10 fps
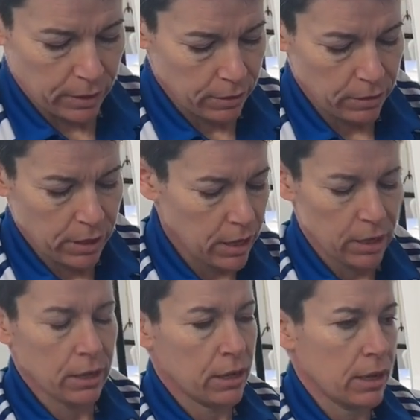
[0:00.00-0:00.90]

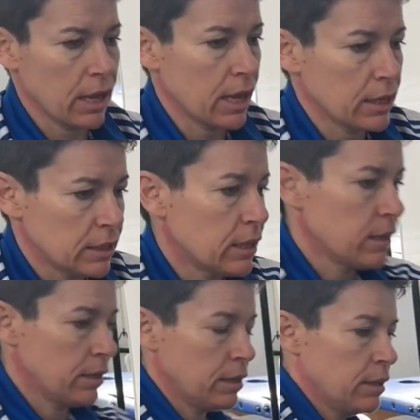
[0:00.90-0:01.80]
Okay, and
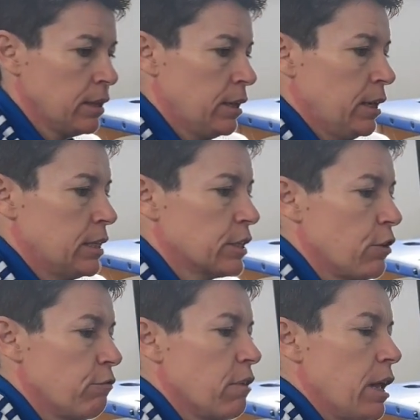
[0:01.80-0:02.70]
let's go
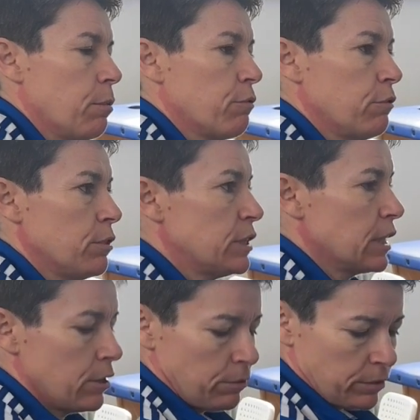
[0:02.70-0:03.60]
right up through the
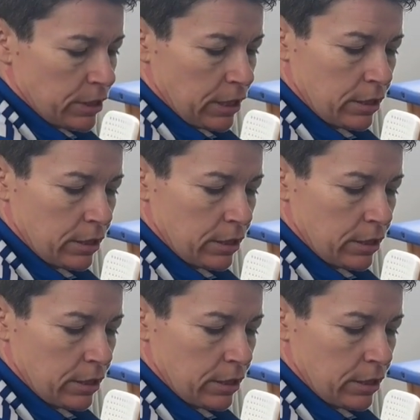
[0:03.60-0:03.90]
toes.